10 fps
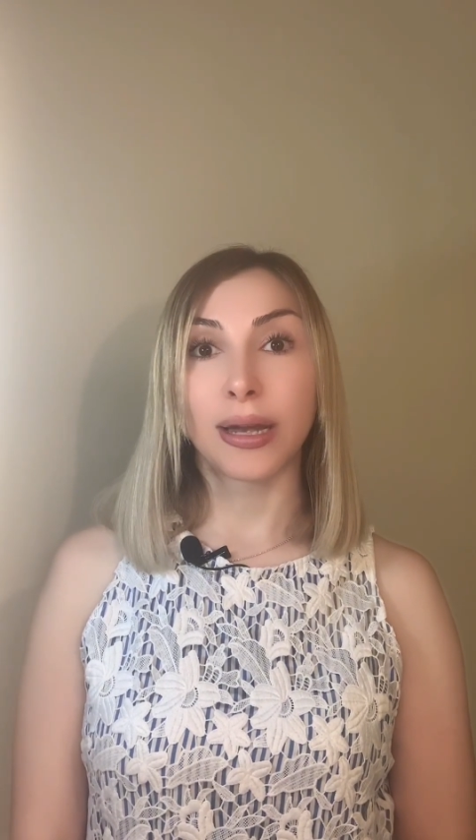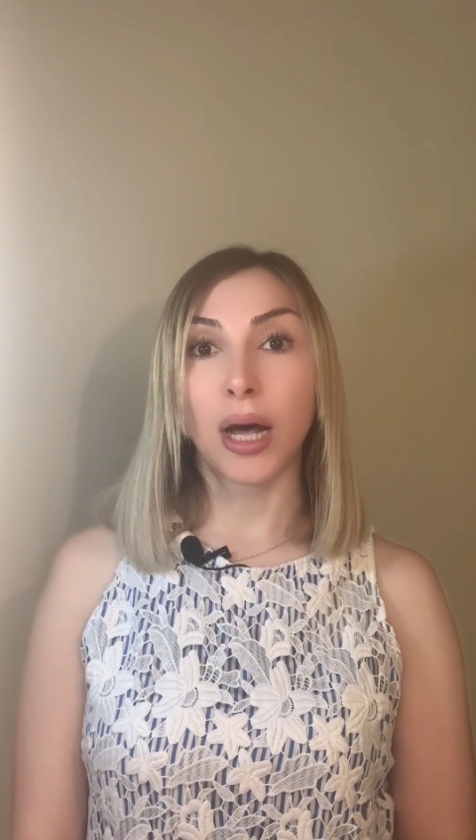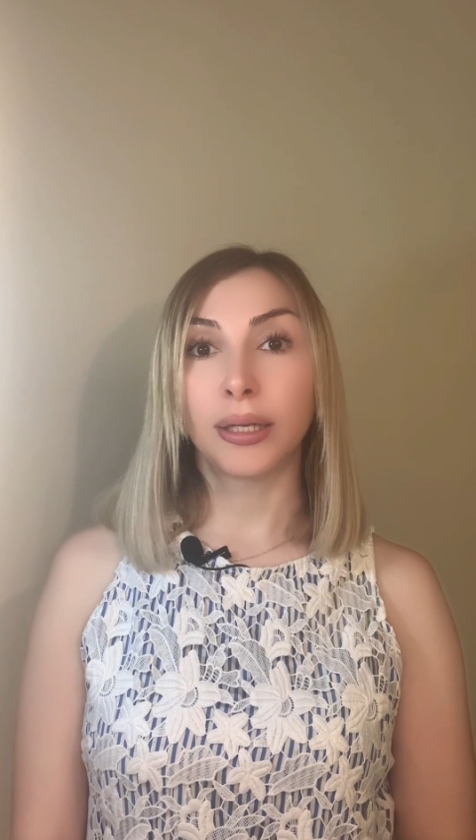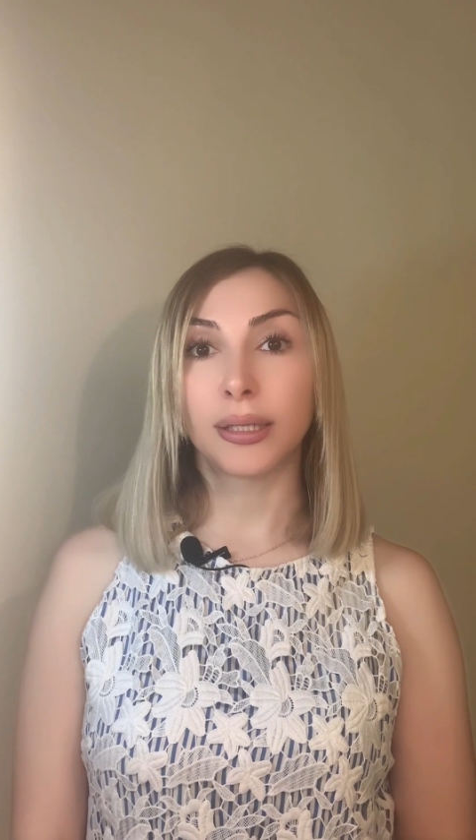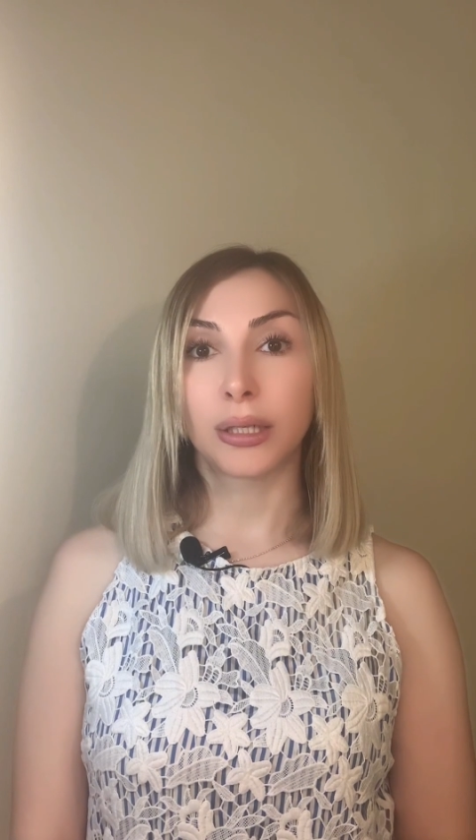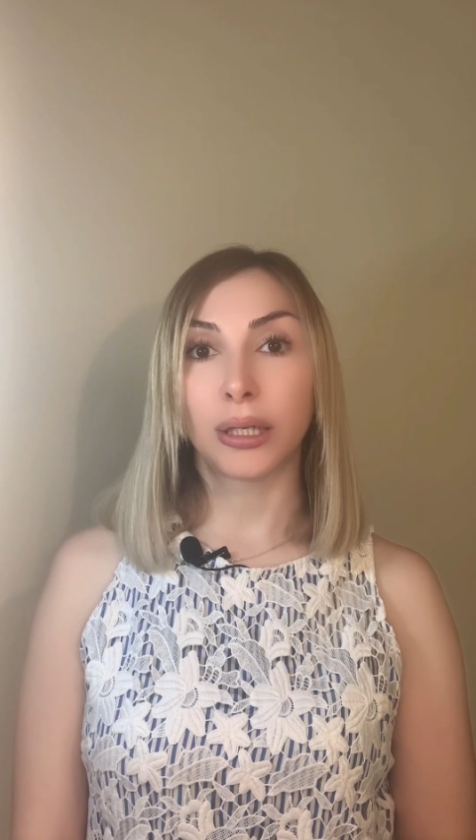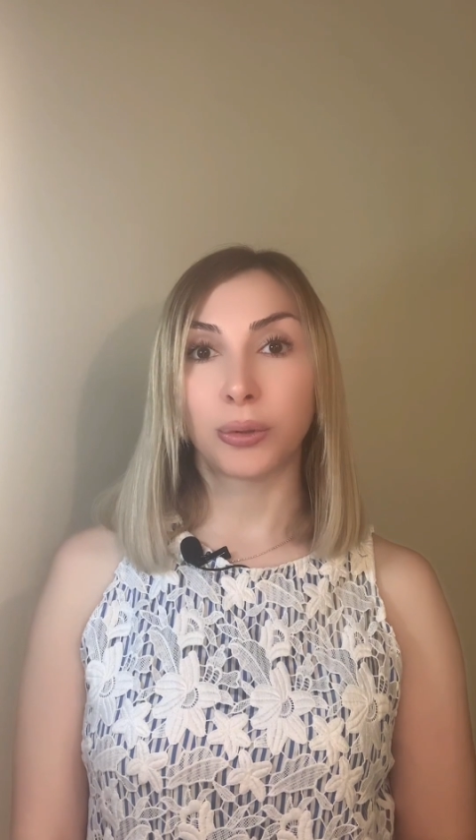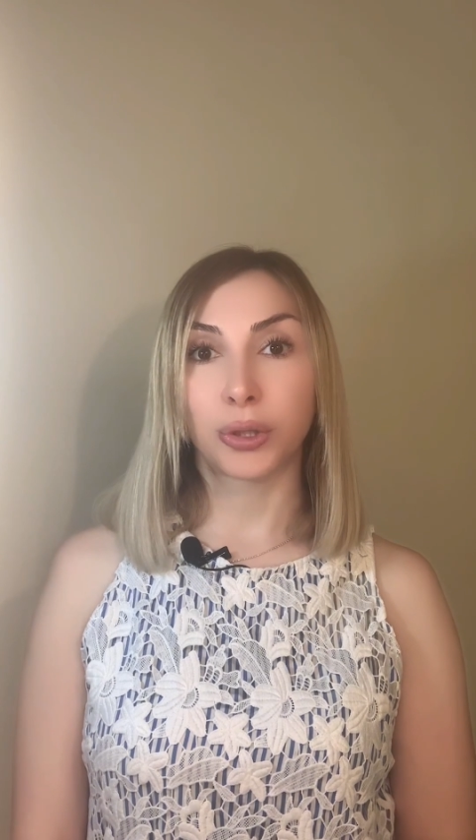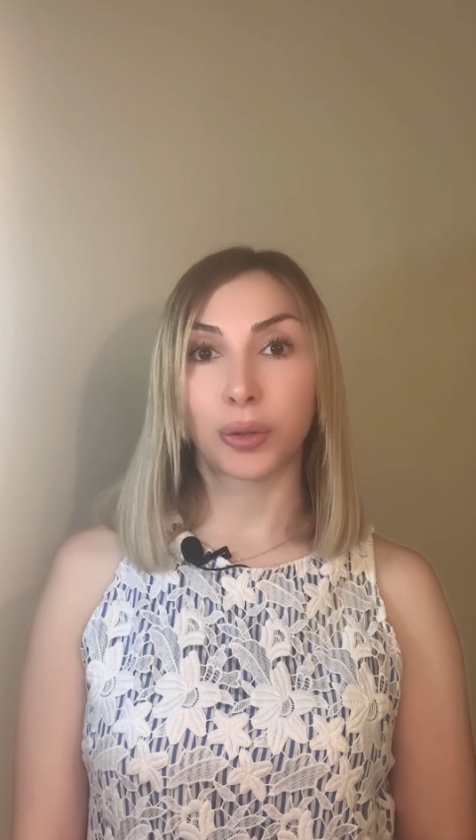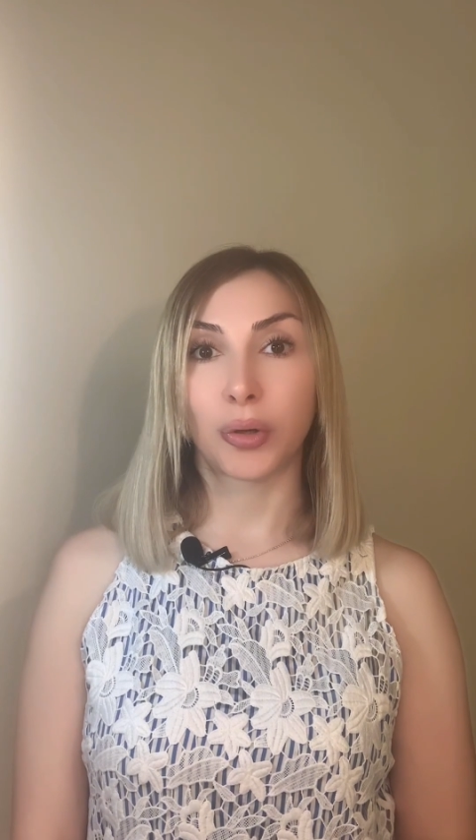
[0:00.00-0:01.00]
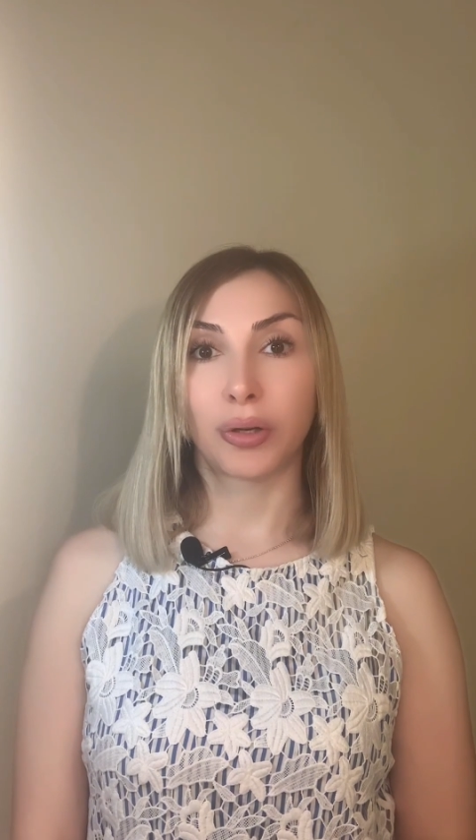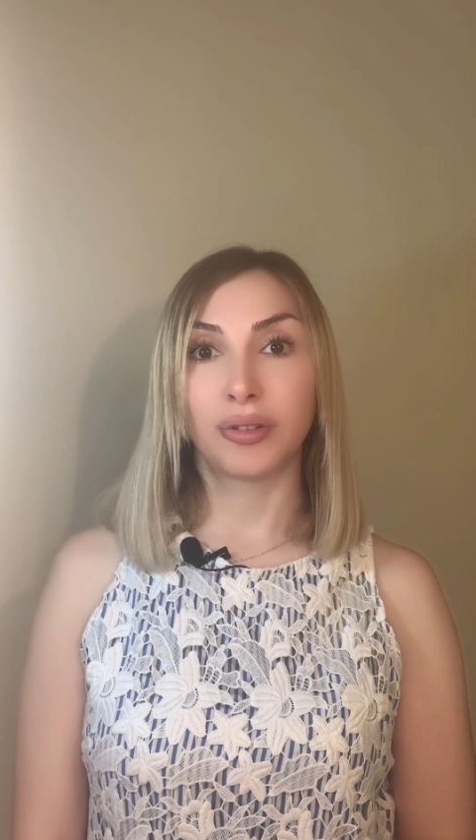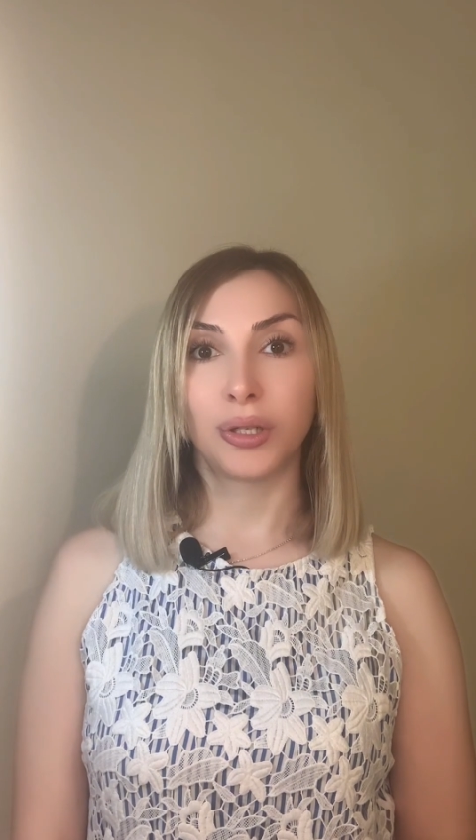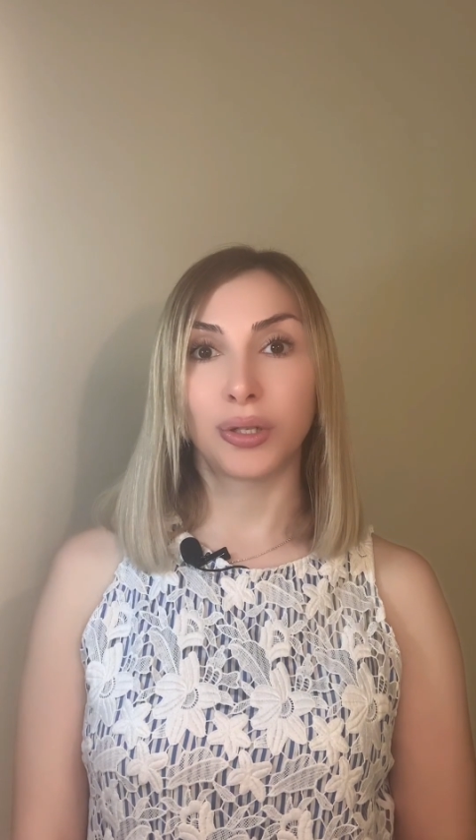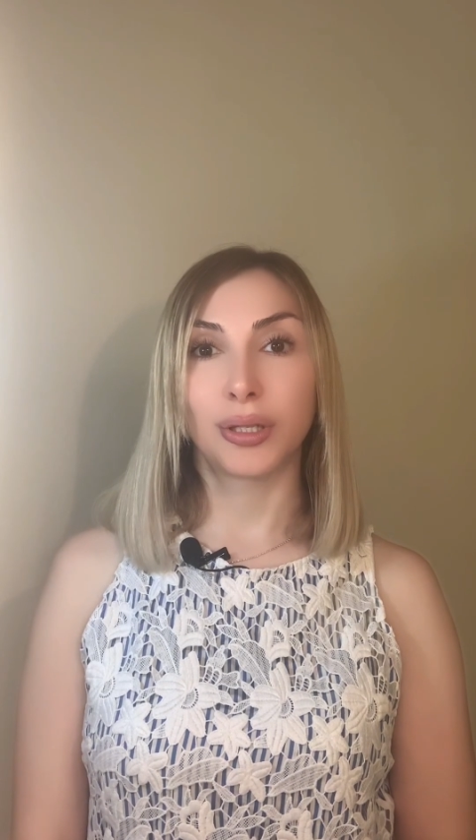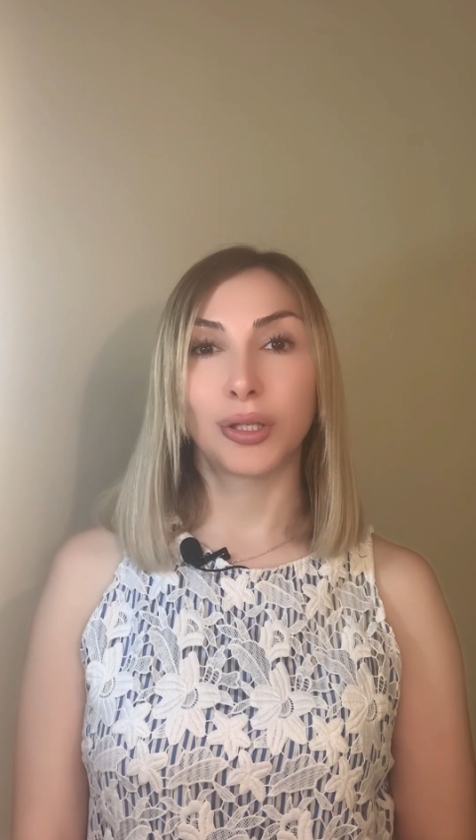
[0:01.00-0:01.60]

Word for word: non disclosure provisions